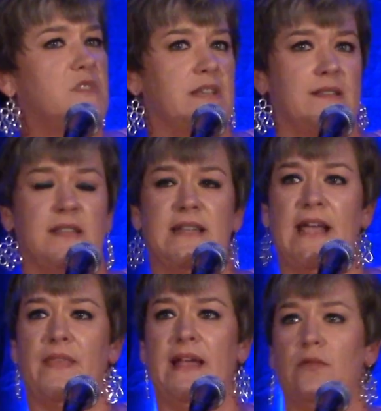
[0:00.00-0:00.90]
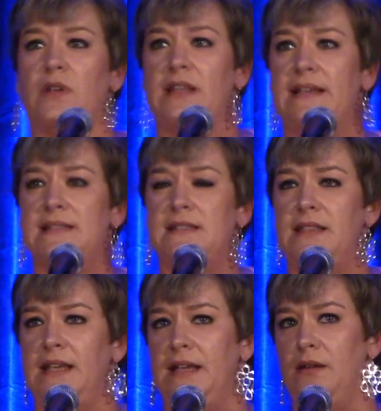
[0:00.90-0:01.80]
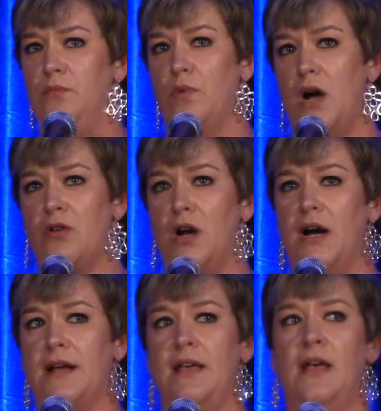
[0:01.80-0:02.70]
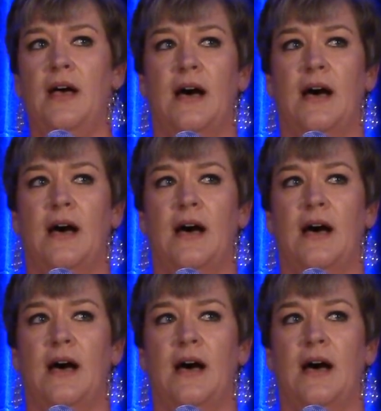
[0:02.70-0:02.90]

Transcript: since the day they released the Rock Rock,